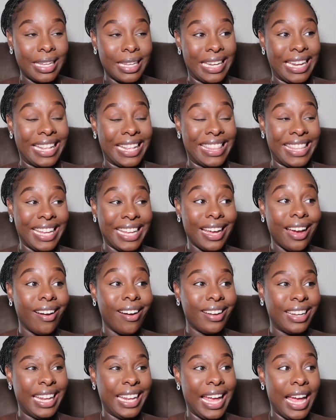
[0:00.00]
and I think I
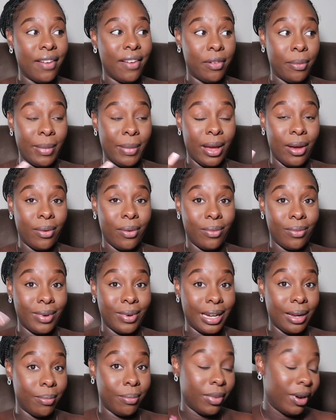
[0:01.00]
already have a mount
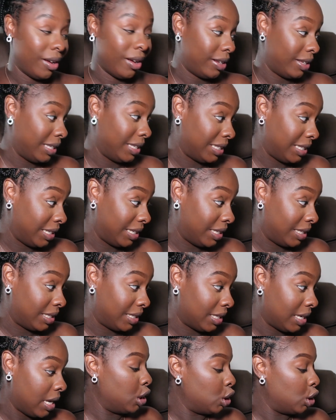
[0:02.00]
when I bought this lens.